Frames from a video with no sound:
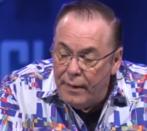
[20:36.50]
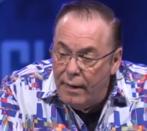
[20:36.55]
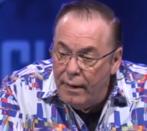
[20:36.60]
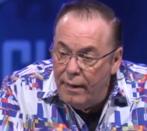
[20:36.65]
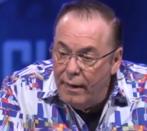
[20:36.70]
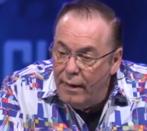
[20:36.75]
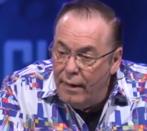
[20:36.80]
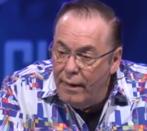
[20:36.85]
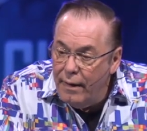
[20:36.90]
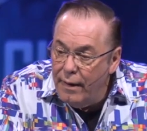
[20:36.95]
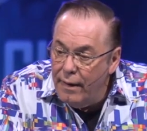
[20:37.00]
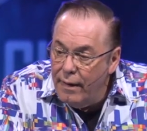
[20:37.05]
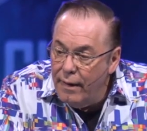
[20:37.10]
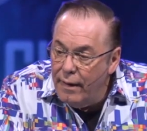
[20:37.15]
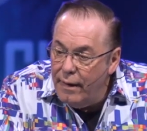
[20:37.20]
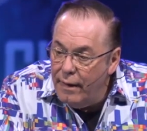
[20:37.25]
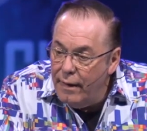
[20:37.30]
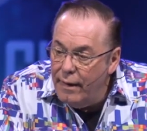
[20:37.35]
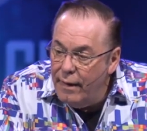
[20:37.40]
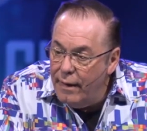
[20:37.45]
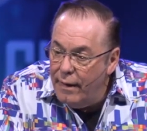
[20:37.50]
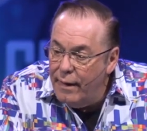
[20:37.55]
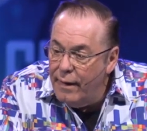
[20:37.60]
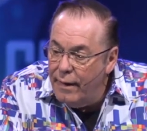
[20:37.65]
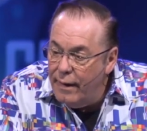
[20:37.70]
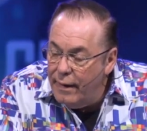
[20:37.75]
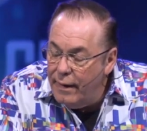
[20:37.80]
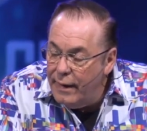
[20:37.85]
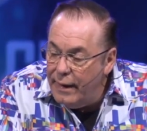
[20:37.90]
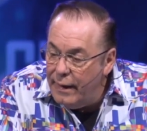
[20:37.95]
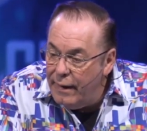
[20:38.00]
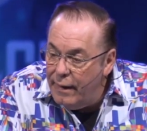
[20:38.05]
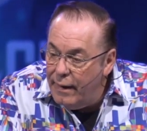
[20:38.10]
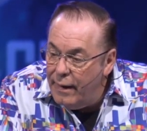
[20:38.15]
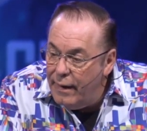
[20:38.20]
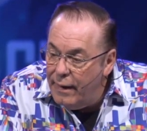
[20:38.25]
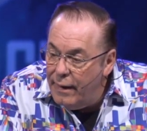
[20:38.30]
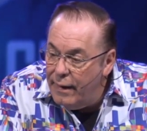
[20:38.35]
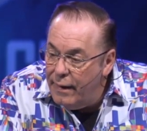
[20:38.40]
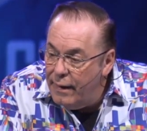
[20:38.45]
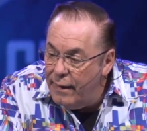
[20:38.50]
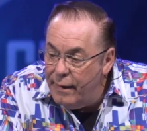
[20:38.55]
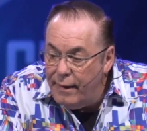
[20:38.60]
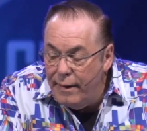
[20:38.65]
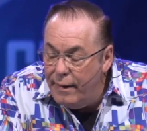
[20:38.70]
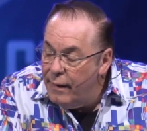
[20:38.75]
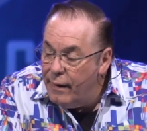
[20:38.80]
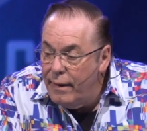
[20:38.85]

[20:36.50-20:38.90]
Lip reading: (no one is talking)